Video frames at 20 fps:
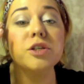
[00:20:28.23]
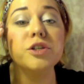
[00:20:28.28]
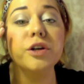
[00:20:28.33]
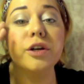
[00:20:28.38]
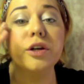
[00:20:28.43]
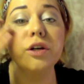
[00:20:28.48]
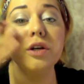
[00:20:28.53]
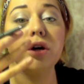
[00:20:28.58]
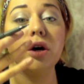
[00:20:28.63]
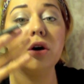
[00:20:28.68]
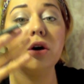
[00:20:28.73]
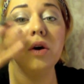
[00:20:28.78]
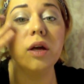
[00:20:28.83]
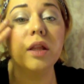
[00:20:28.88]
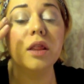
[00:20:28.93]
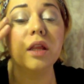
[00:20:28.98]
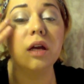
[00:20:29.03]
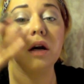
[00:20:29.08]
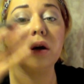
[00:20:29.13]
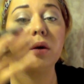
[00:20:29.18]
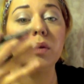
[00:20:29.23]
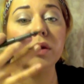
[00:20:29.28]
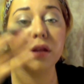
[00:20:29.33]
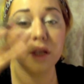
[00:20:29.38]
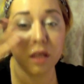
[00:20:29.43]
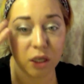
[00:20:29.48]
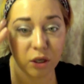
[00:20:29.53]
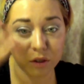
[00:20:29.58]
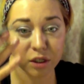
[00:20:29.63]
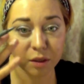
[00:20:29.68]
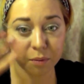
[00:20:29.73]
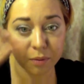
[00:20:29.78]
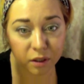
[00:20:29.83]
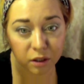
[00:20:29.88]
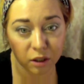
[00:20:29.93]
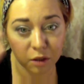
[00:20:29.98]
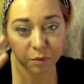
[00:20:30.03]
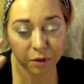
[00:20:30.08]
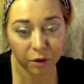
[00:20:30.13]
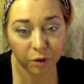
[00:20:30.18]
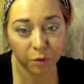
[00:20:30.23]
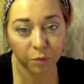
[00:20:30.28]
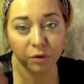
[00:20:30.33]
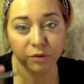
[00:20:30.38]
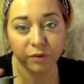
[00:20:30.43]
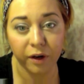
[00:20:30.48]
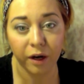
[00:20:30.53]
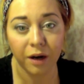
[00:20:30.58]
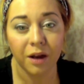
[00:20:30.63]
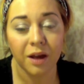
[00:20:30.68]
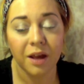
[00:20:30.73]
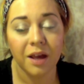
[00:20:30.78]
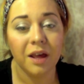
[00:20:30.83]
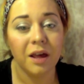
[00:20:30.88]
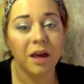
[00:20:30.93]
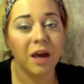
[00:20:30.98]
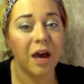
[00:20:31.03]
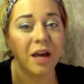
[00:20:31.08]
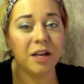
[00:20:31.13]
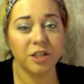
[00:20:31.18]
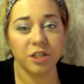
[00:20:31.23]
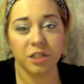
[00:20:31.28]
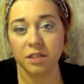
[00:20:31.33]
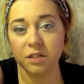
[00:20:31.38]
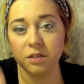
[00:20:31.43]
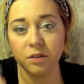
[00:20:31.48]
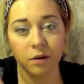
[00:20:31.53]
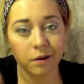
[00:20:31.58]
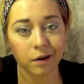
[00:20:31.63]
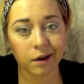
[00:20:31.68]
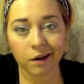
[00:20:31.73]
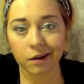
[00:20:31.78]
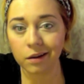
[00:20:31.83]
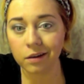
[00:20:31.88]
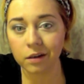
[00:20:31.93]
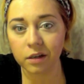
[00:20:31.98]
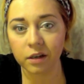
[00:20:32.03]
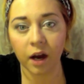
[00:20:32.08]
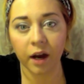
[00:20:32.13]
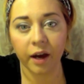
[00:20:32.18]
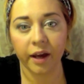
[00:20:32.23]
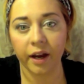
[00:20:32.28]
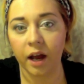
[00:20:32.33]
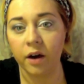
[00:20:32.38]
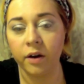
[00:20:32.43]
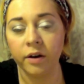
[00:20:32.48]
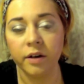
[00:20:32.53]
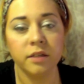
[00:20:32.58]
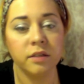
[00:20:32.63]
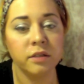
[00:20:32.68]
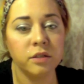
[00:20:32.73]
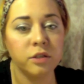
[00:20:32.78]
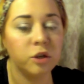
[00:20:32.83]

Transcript: because you're going to go in there with a Q-tip and a little bit of remover and just knock it out.